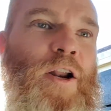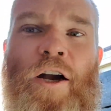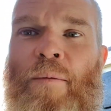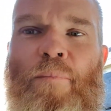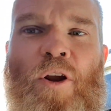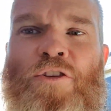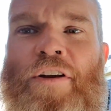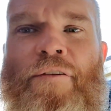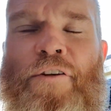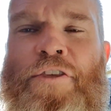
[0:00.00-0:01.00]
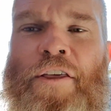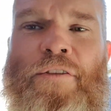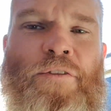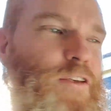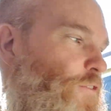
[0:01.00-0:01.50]
I can monitor
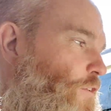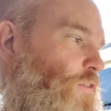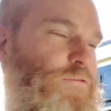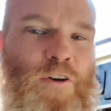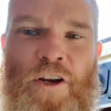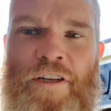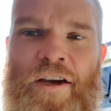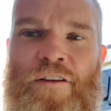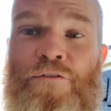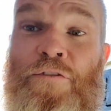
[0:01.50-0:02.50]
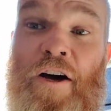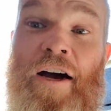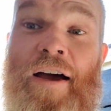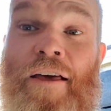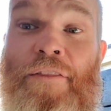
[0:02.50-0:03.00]
everything that this inverter does
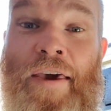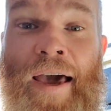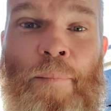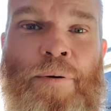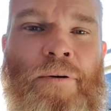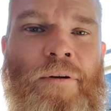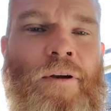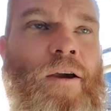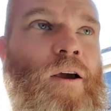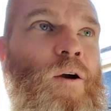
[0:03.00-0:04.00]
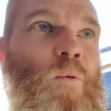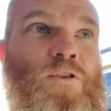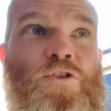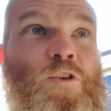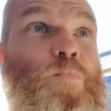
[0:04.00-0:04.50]
via the app,
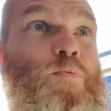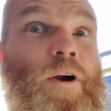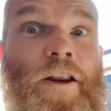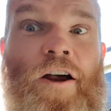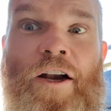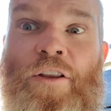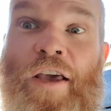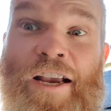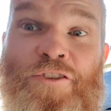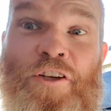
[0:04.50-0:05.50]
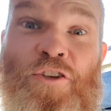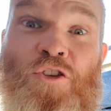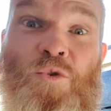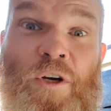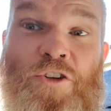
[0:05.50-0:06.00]
which is just brilliant. I can actually
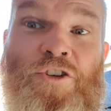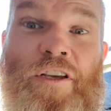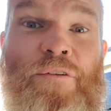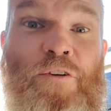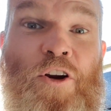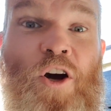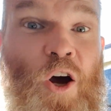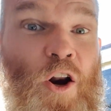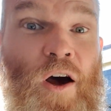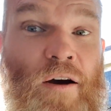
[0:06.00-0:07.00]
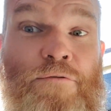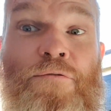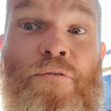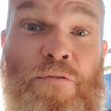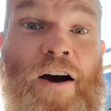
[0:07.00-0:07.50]
switch the inverter on and
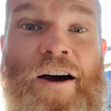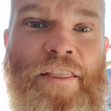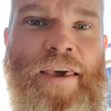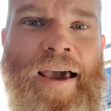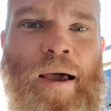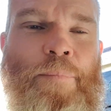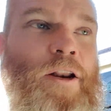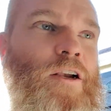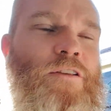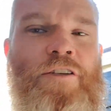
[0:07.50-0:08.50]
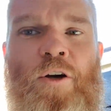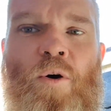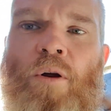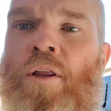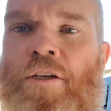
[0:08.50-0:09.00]
off via the app, and I can see
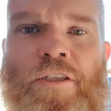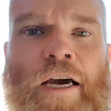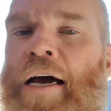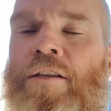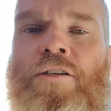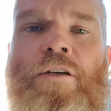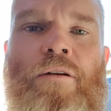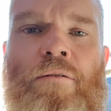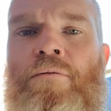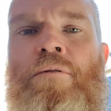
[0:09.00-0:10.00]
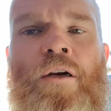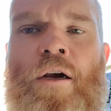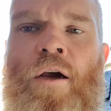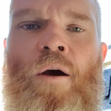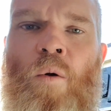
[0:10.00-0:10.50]
all the stats and
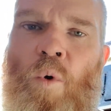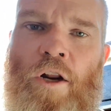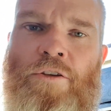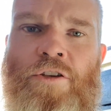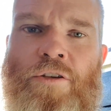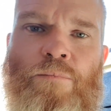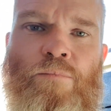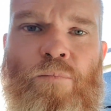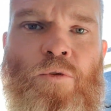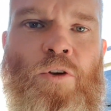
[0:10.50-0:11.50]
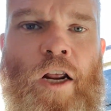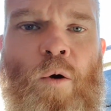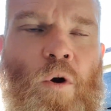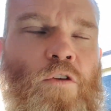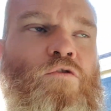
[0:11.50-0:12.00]
what it's, you
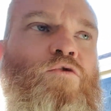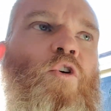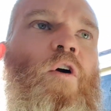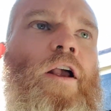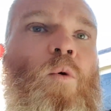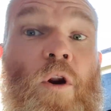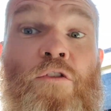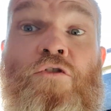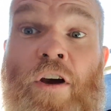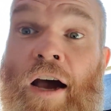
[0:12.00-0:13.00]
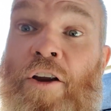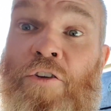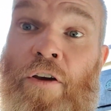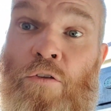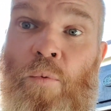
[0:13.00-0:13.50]
know, what it's drawing, what it's
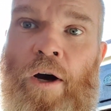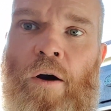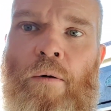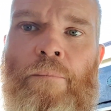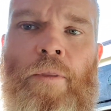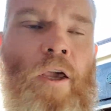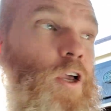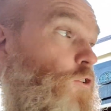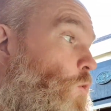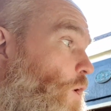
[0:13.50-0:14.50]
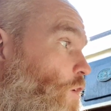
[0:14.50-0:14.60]
charging as well. So when I